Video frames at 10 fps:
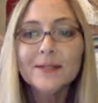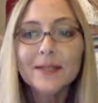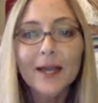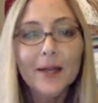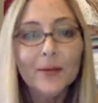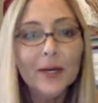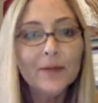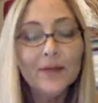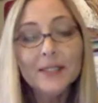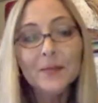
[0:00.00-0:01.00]
I run a
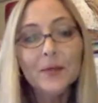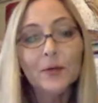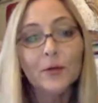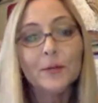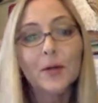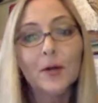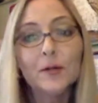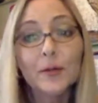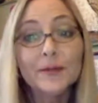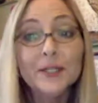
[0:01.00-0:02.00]
Facebook group called
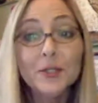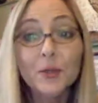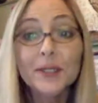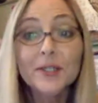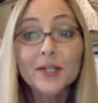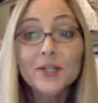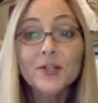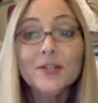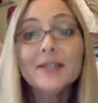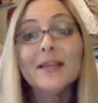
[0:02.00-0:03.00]
Thrifty Jewelry Treasures.